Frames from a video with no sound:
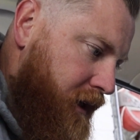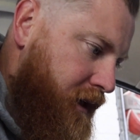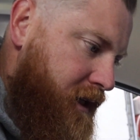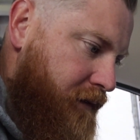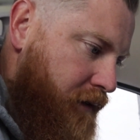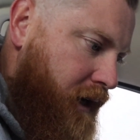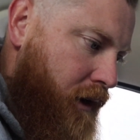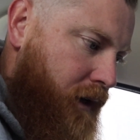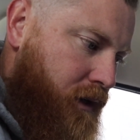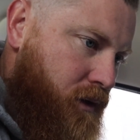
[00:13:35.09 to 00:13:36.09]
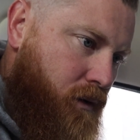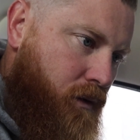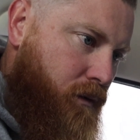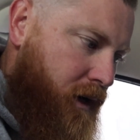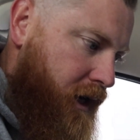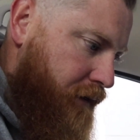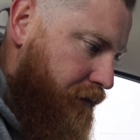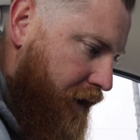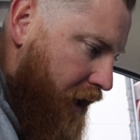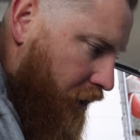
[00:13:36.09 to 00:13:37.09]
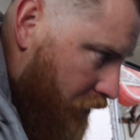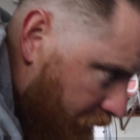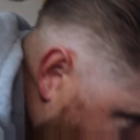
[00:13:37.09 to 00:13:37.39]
that it's ever going to fail on